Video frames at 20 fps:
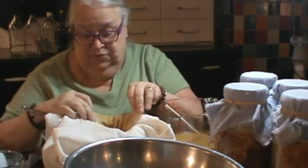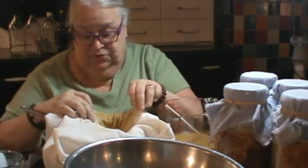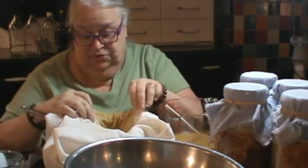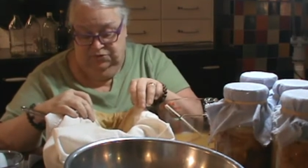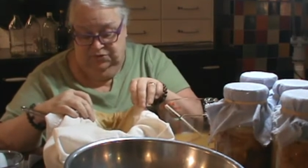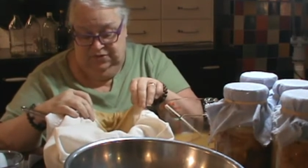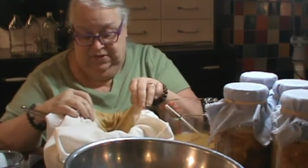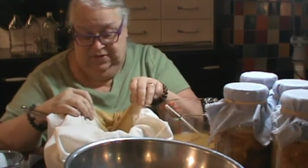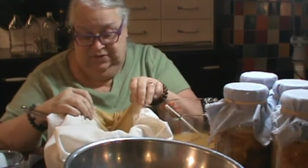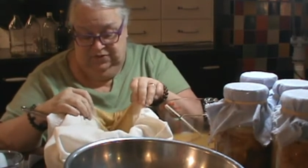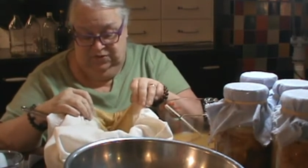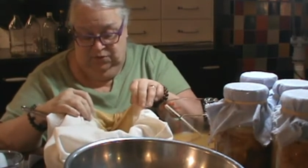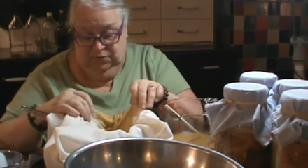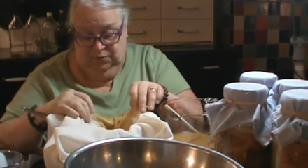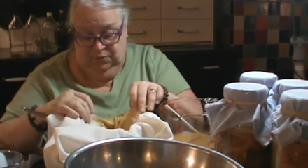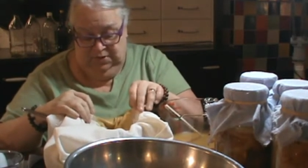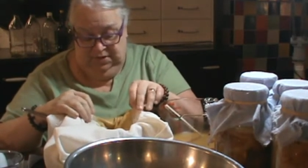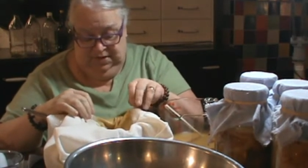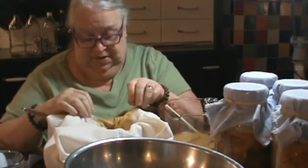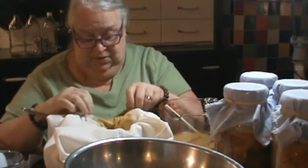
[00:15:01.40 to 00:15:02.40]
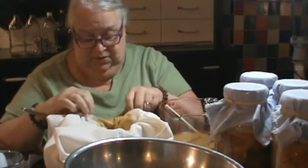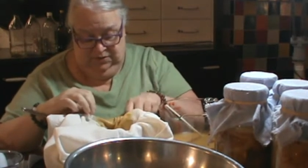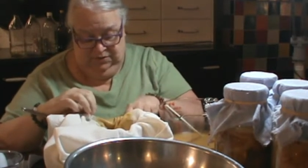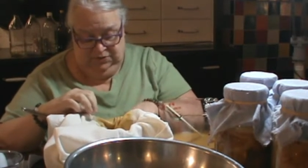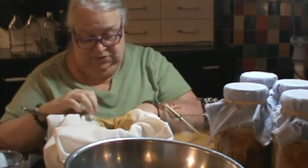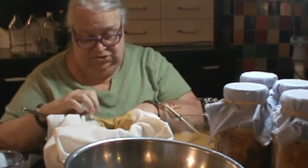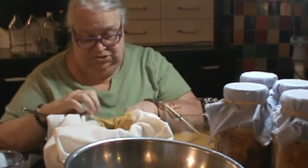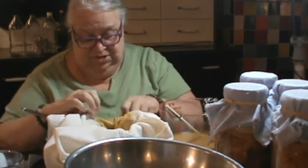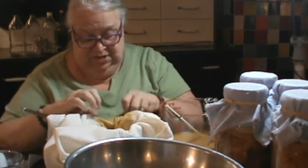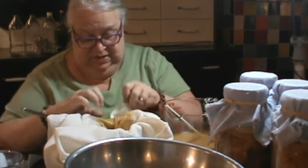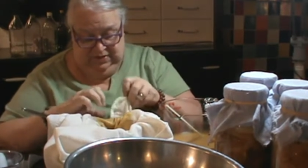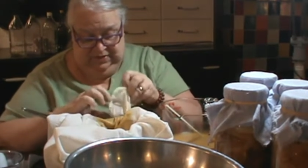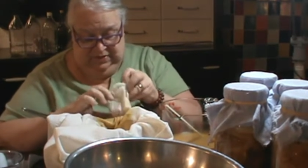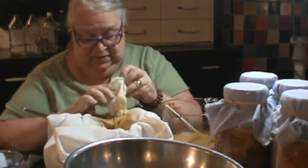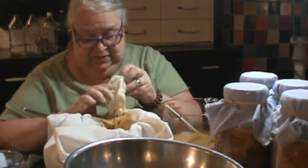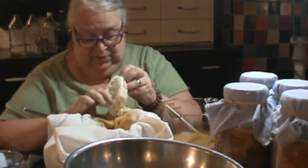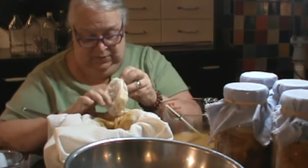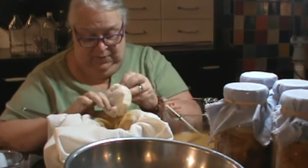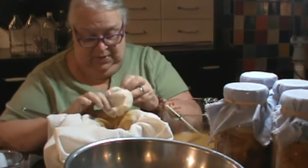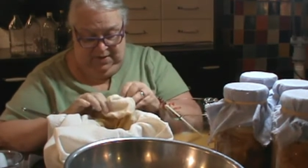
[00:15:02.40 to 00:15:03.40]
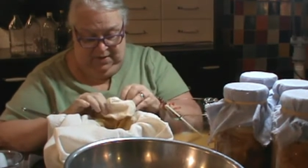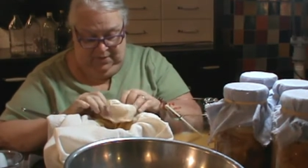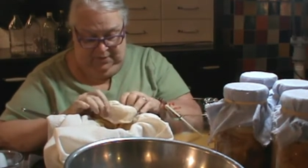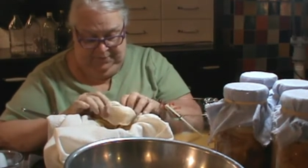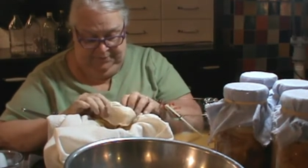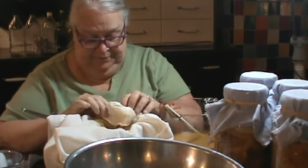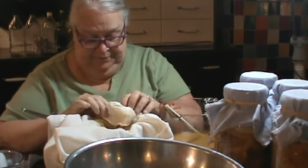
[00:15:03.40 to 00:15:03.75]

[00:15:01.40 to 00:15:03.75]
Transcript: are two things that are really good for chickens as well.